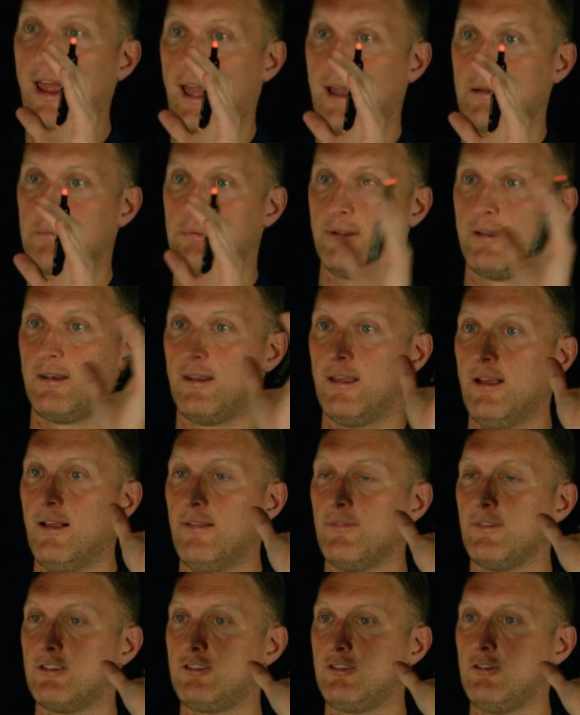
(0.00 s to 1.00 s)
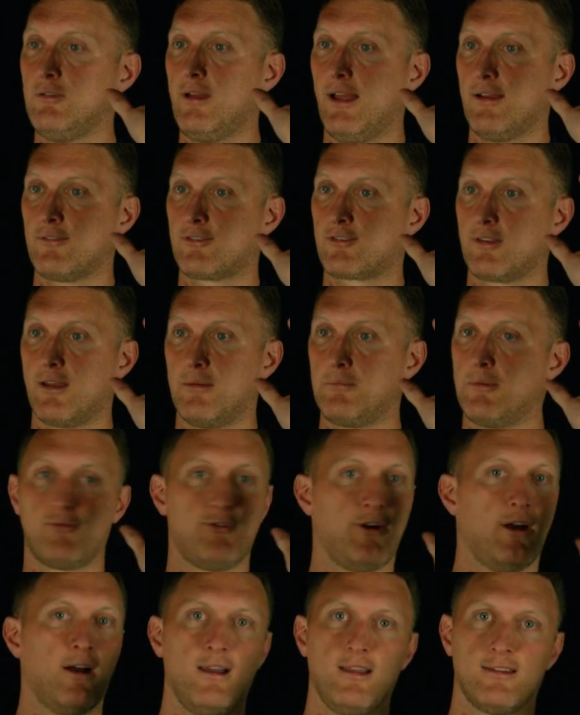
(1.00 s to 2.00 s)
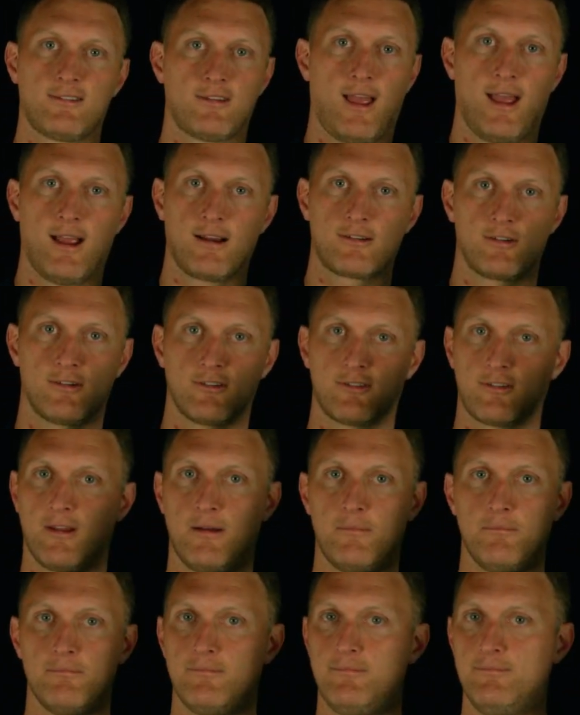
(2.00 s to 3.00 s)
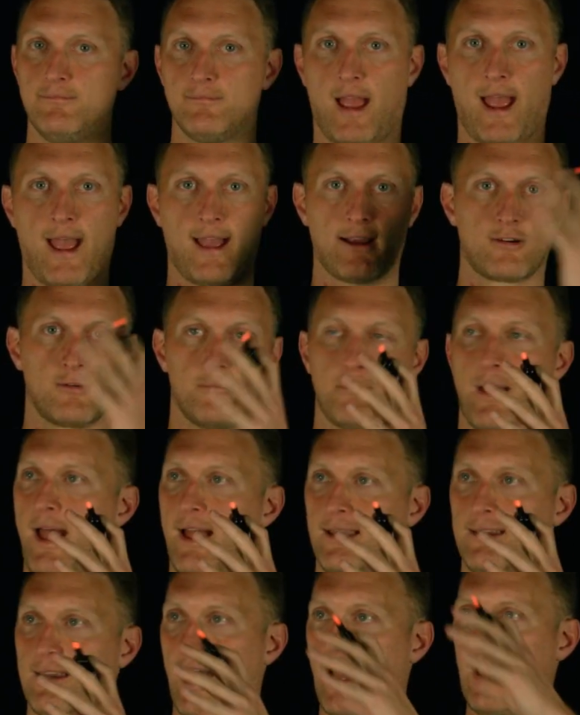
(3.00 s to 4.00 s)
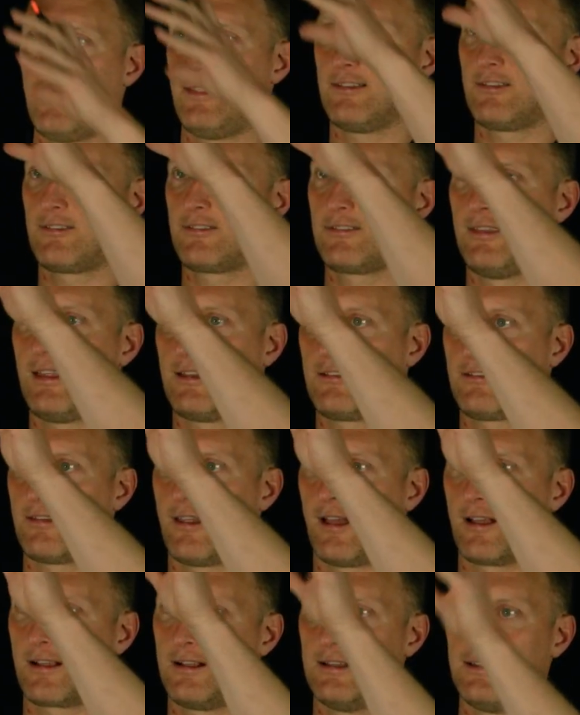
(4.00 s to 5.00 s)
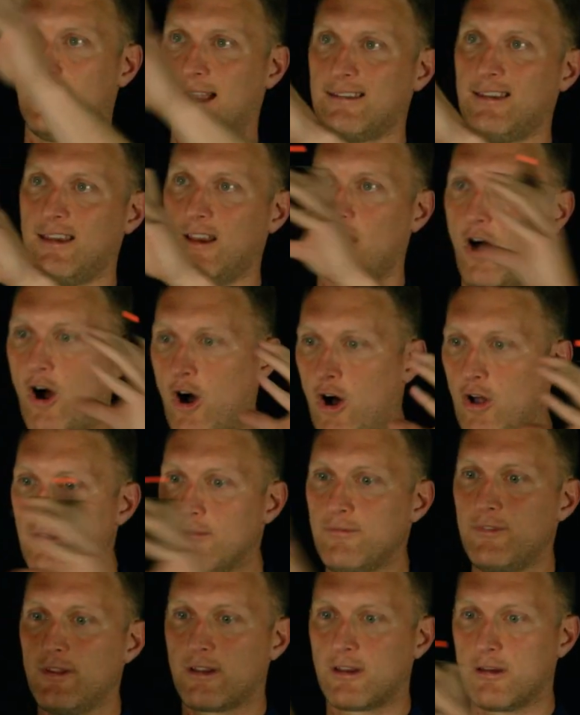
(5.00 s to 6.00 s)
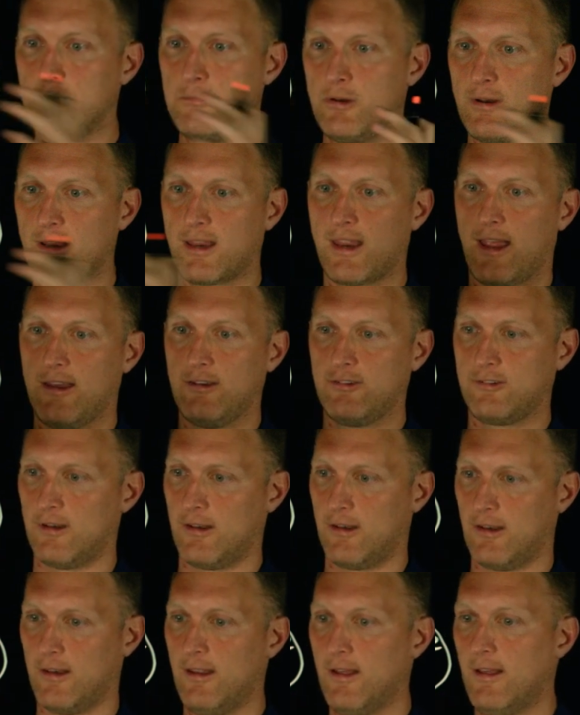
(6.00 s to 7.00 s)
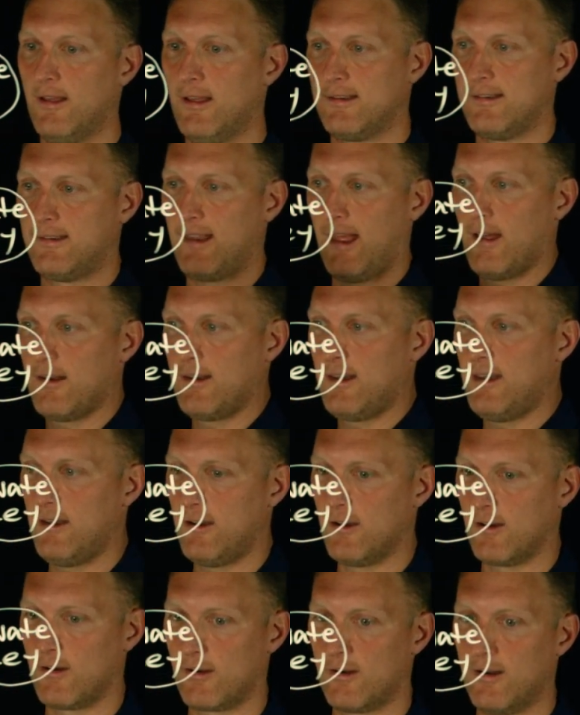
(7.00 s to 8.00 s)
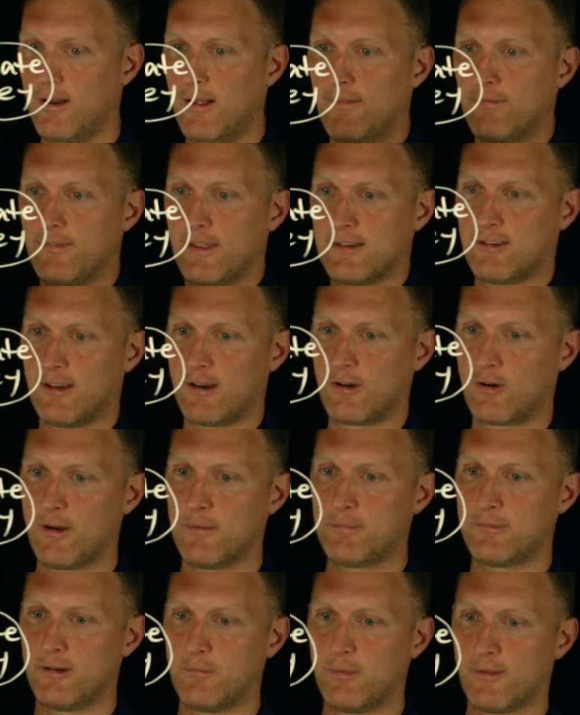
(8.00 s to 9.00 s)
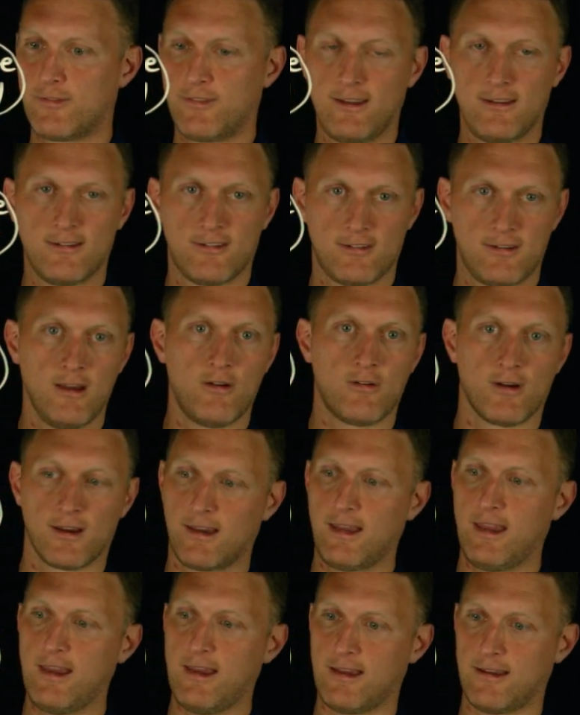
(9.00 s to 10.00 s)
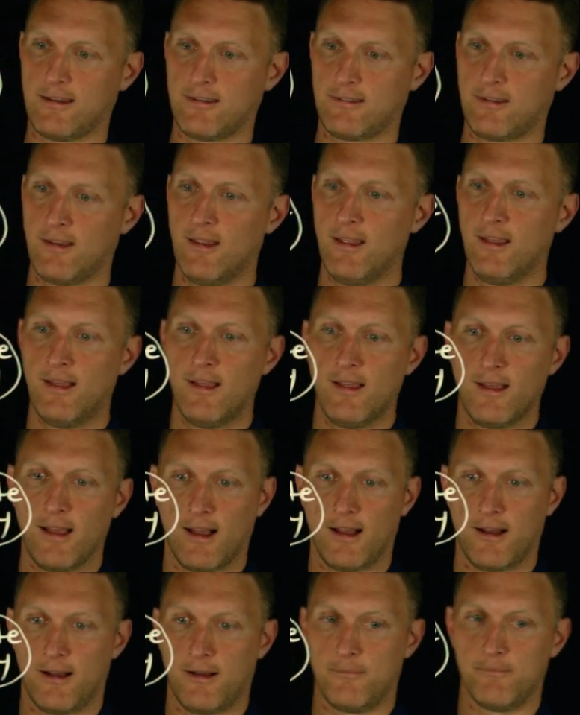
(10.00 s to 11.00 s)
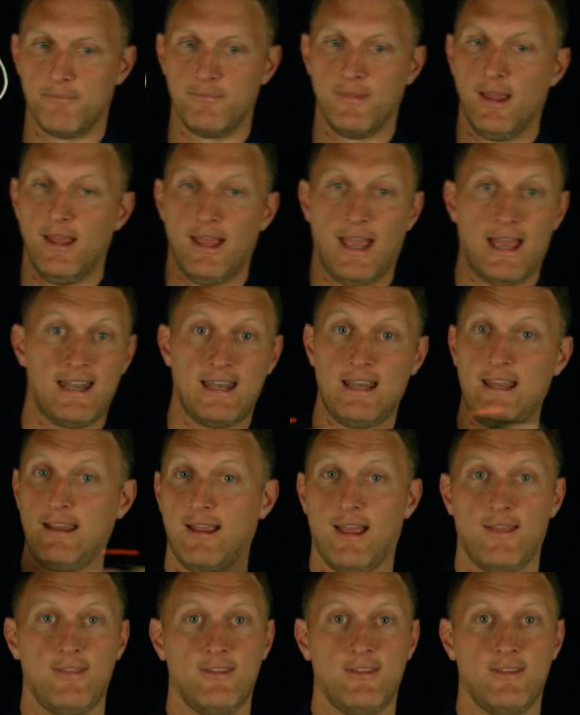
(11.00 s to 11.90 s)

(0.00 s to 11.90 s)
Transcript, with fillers: happen that you have some nefarious actor, some hacker bad guy that's, that's uh, collecting all of the communication down here that's encrypted with these secret keys. Um, and he